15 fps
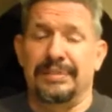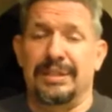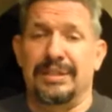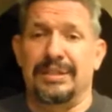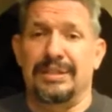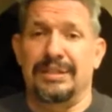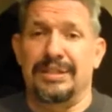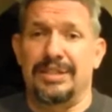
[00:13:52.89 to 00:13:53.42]

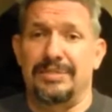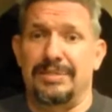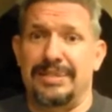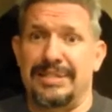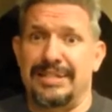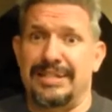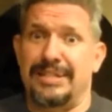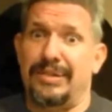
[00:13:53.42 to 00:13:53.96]
Uh, this was
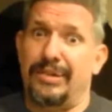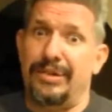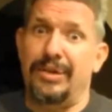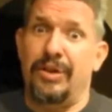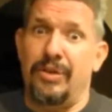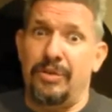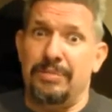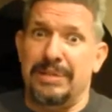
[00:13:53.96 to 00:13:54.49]
his third
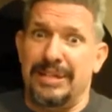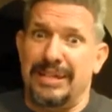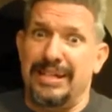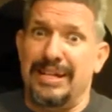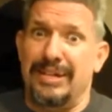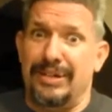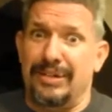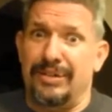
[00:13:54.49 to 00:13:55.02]
home in a
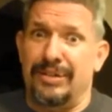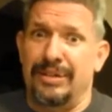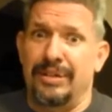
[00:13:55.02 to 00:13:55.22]
year.